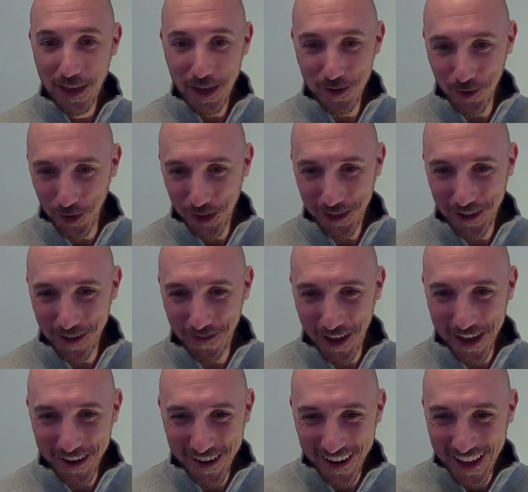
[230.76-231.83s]
Enjoy the
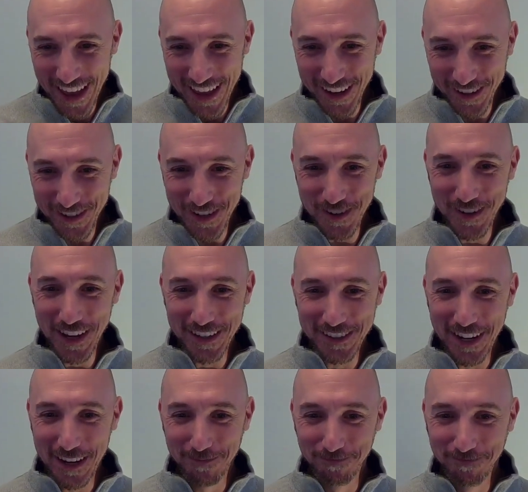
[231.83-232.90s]
cliffhanger, and I'll see you next
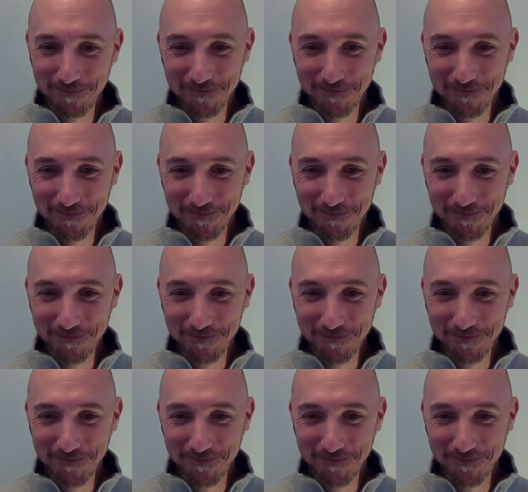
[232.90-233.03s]
time.